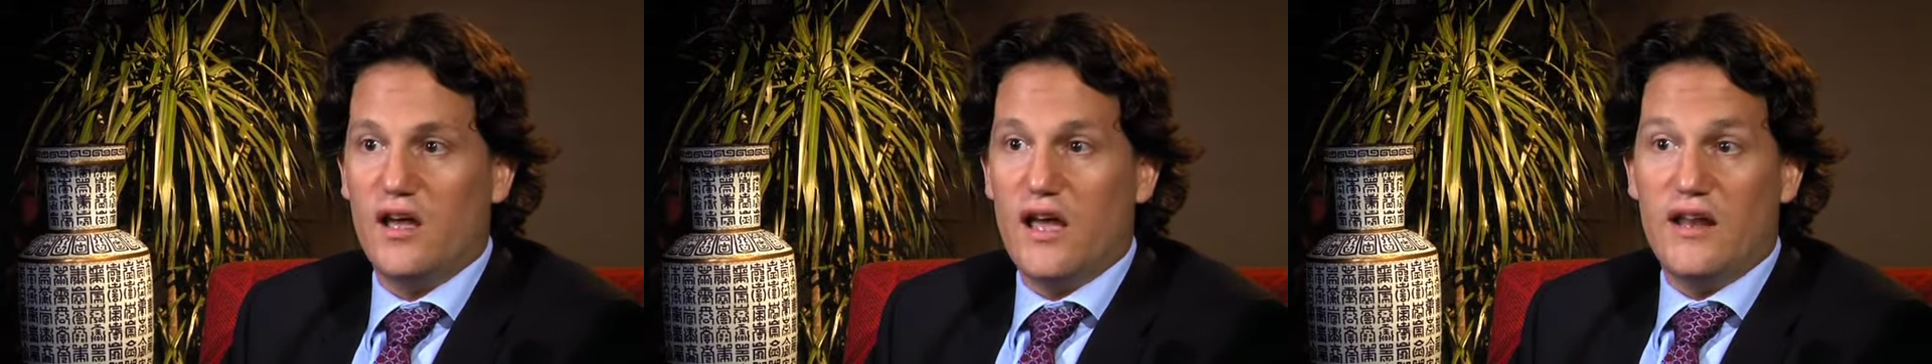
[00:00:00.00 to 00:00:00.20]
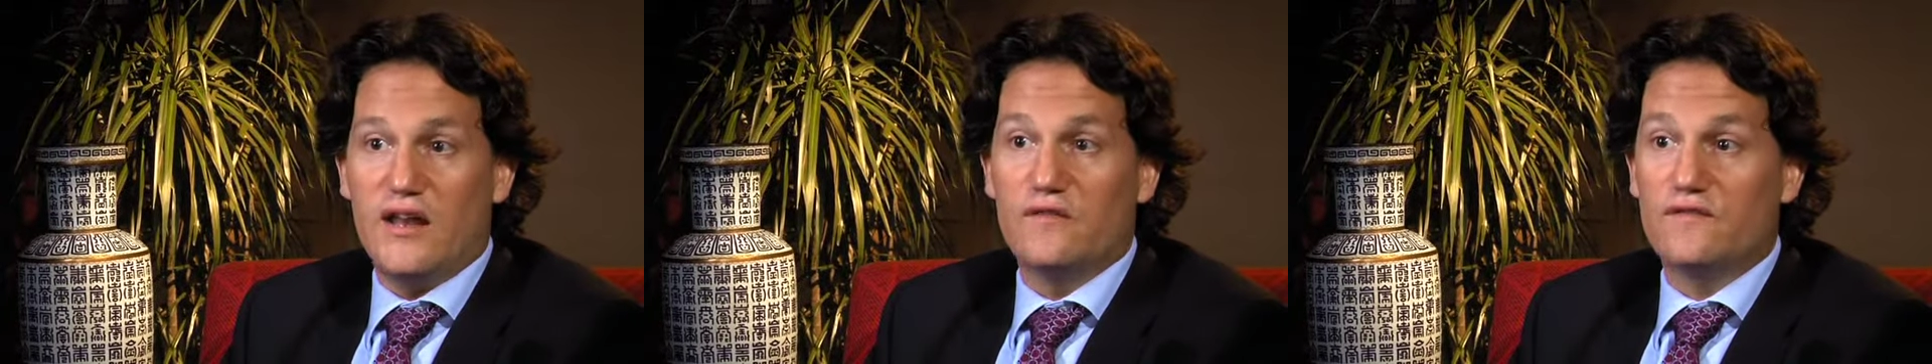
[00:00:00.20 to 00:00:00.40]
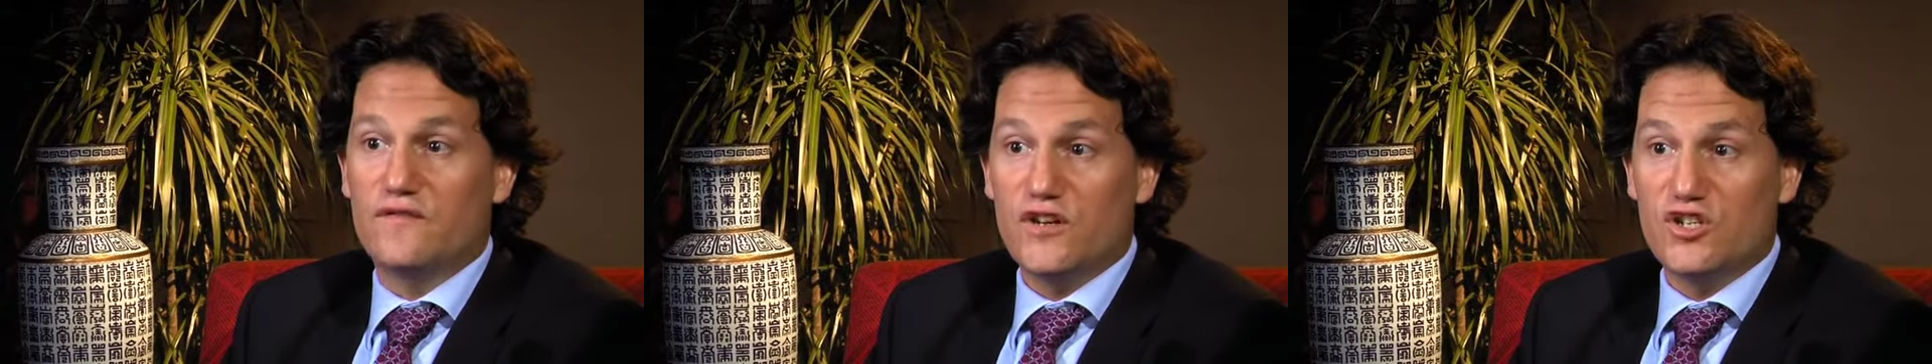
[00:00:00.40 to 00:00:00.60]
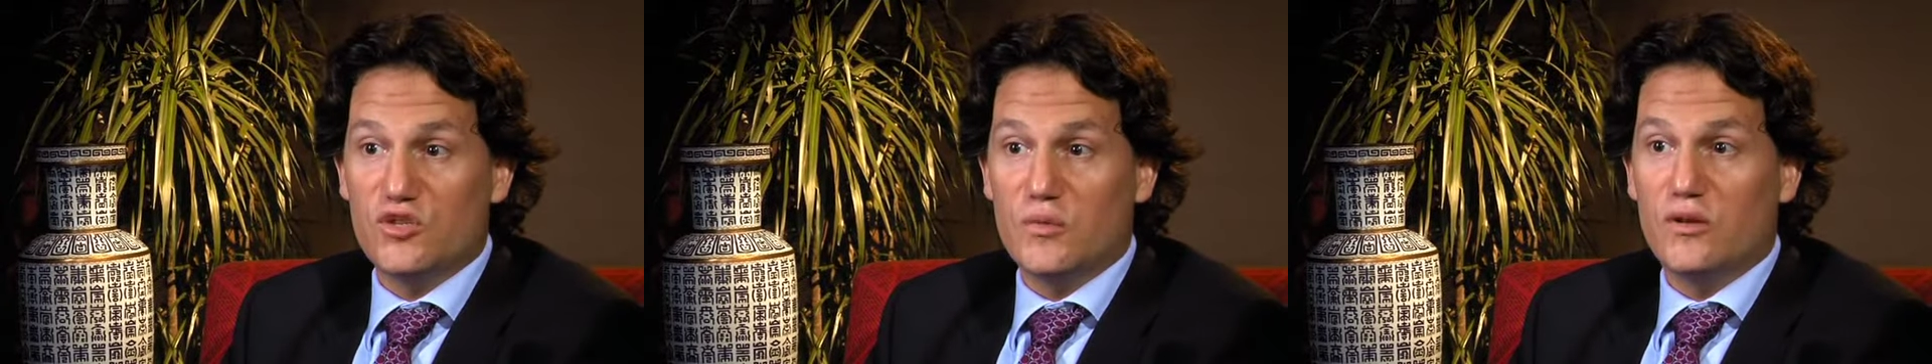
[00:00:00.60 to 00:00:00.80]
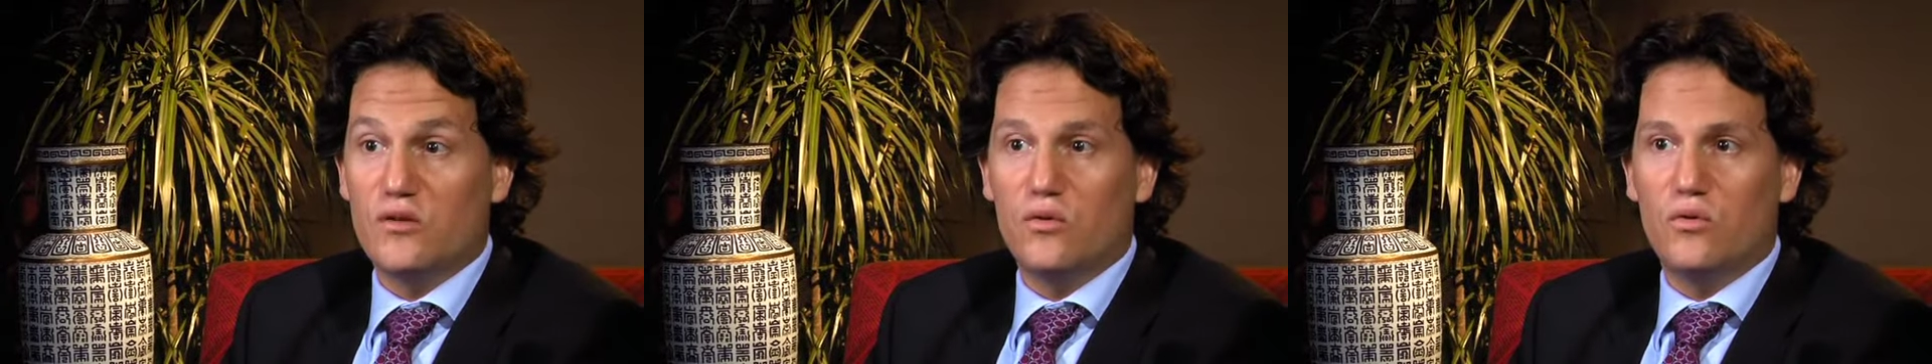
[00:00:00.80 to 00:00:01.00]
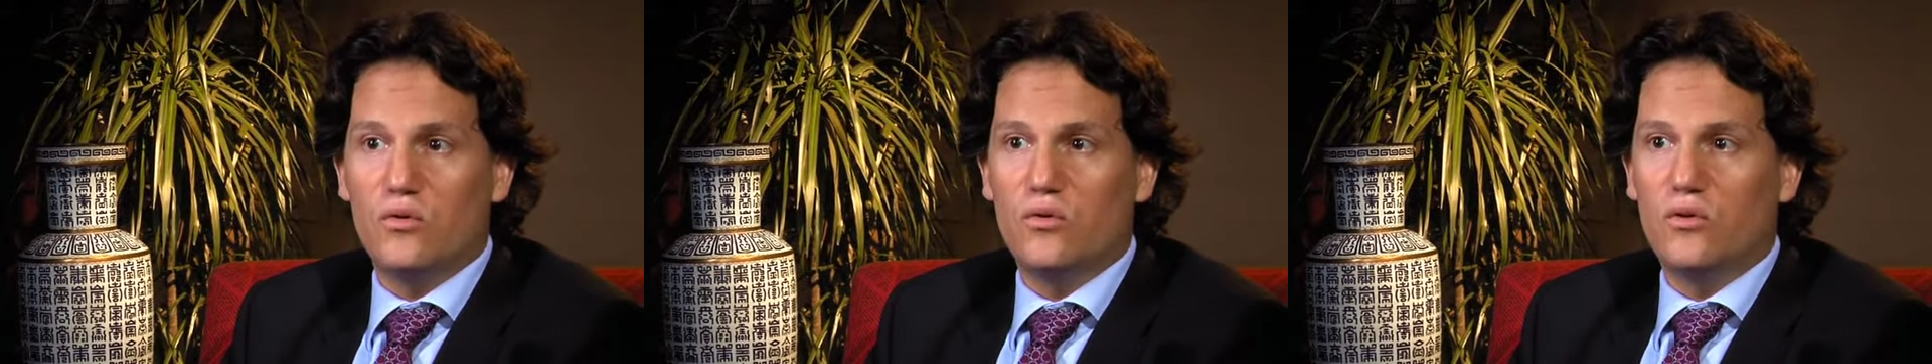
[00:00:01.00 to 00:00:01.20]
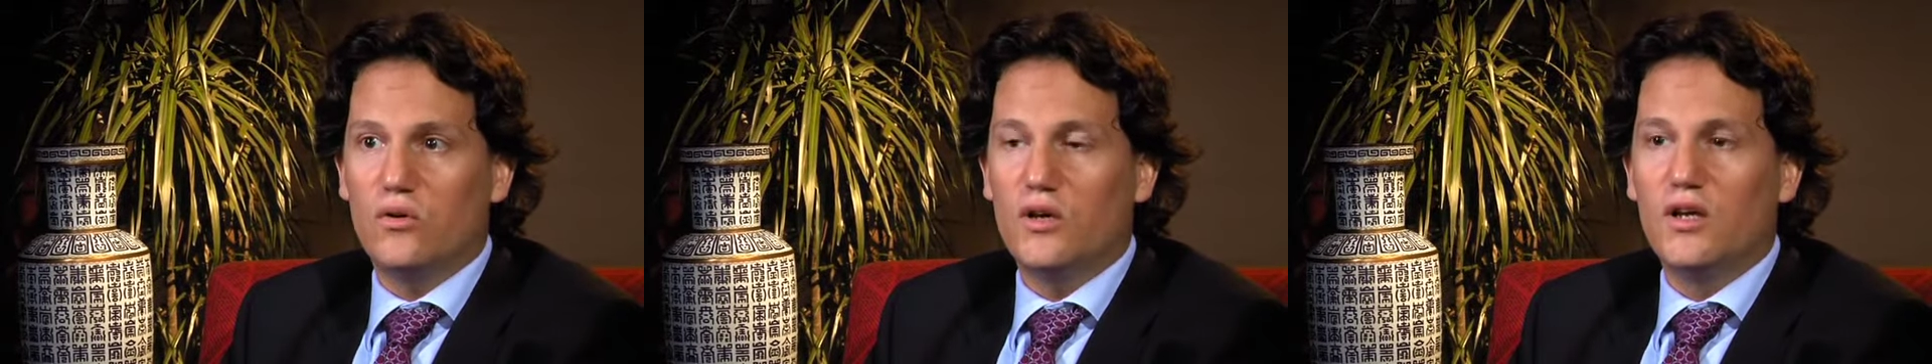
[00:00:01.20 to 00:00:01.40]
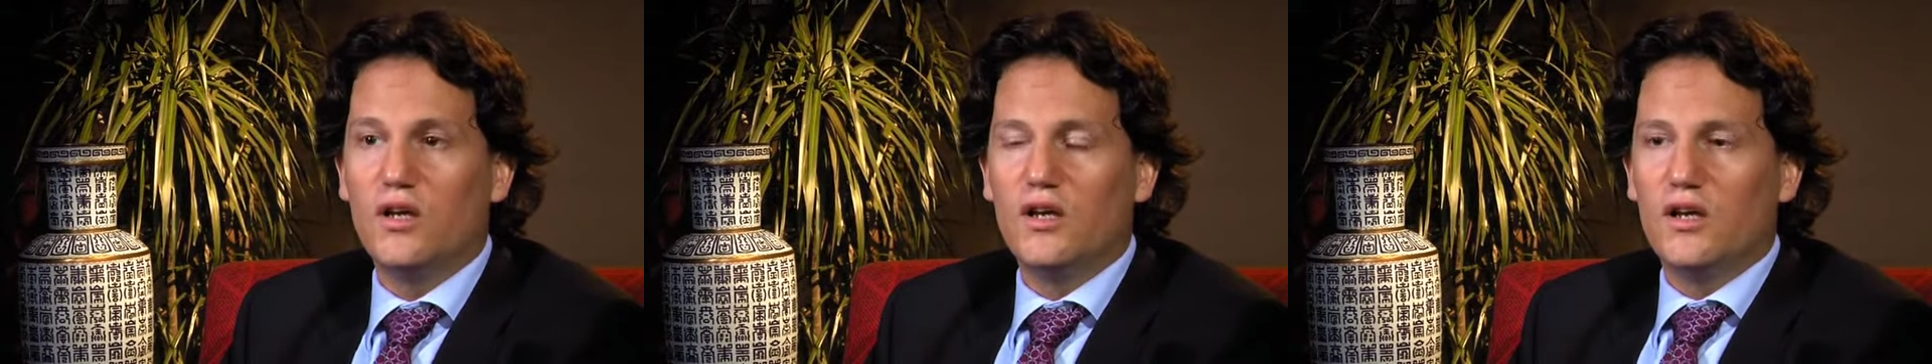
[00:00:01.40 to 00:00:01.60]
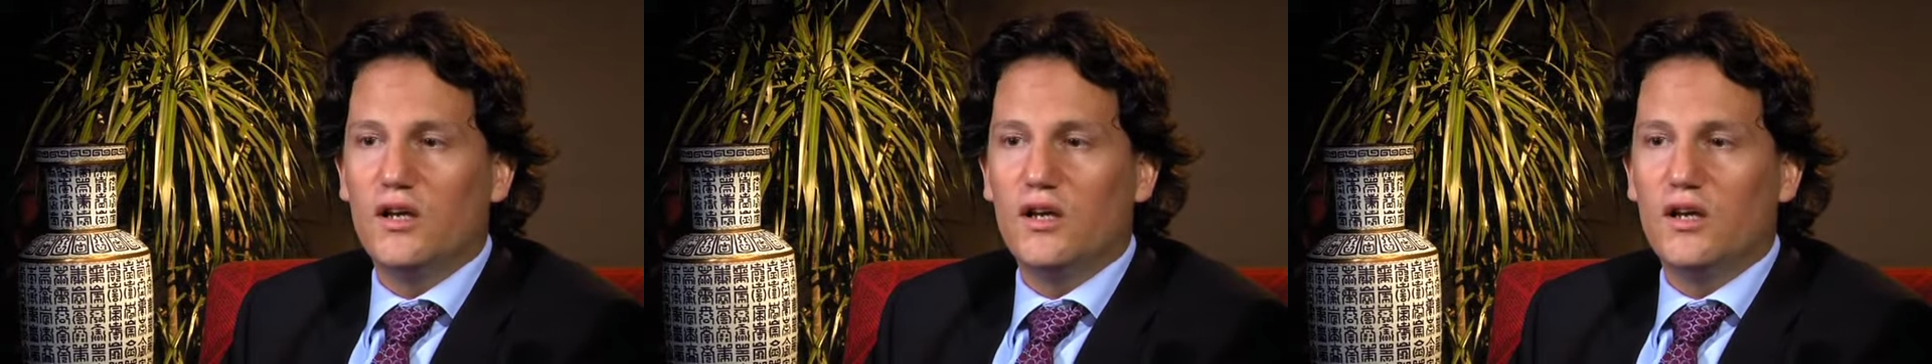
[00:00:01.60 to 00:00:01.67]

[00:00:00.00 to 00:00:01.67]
an infringement or